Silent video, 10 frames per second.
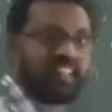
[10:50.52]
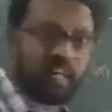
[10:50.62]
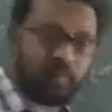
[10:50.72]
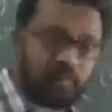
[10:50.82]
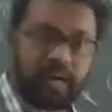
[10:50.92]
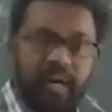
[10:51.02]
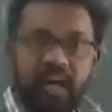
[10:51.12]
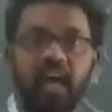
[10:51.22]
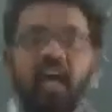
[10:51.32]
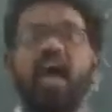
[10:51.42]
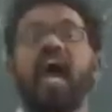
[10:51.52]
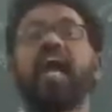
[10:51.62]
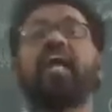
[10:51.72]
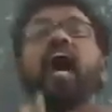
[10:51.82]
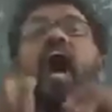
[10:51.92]
Dependent
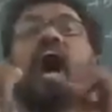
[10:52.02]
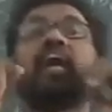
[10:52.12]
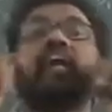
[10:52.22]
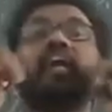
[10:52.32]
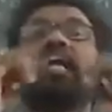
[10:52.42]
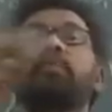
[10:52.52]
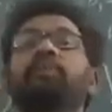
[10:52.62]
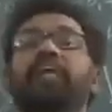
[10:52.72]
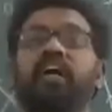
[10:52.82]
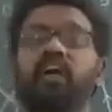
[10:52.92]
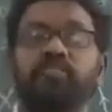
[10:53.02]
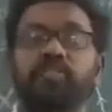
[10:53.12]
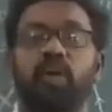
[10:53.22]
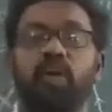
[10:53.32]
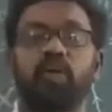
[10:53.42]
and unlimited of
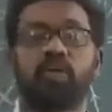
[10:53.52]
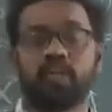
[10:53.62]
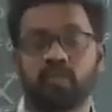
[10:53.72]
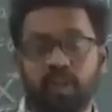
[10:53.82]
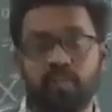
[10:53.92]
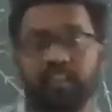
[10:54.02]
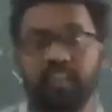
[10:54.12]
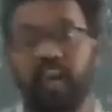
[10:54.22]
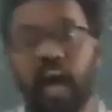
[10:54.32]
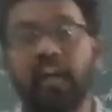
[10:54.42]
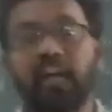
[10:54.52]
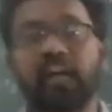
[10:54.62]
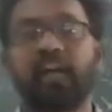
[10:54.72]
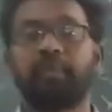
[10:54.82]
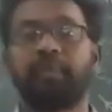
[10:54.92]
solutions will be there.
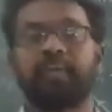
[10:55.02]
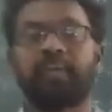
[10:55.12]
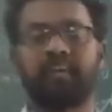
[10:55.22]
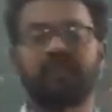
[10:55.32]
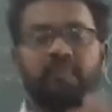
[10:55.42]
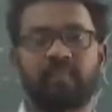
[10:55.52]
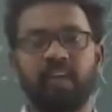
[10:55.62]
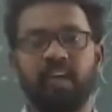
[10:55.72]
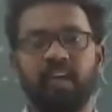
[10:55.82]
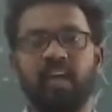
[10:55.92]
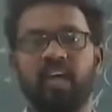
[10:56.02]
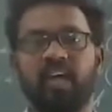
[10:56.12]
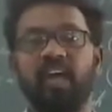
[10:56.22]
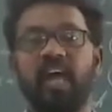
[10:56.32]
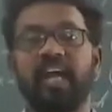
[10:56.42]
Unlimited.
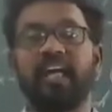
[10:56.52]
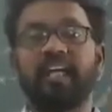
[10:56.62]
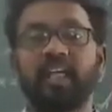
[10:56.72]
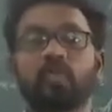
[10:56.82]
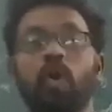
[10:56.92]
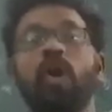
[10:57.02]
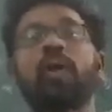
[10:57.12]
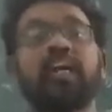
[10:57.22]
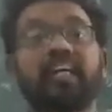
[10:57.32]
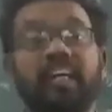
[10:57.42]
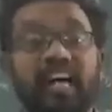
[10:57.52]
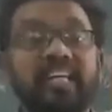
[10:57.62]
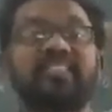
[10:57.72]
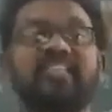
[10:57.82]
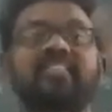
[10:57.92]
And it is called
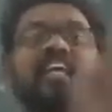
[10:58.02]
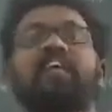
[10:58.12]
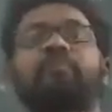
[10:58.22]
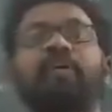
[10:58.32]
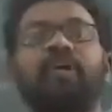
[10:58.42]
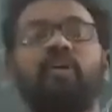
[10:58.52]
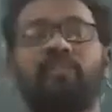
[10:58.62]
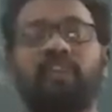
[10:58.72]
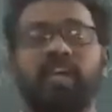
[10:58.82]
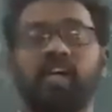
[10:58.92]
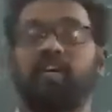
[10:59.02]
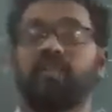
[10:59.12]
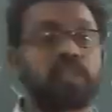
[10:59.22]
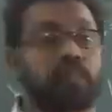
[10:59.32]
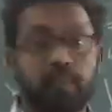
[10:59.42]
consistent pair of linear
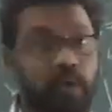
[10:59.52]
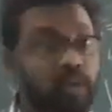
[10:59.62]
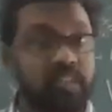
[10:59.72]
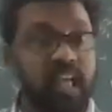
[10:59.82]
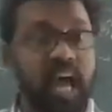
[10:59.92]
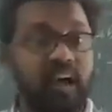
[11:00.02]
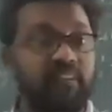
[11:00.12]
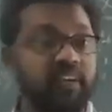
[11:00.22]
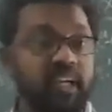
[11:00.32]
equation because they have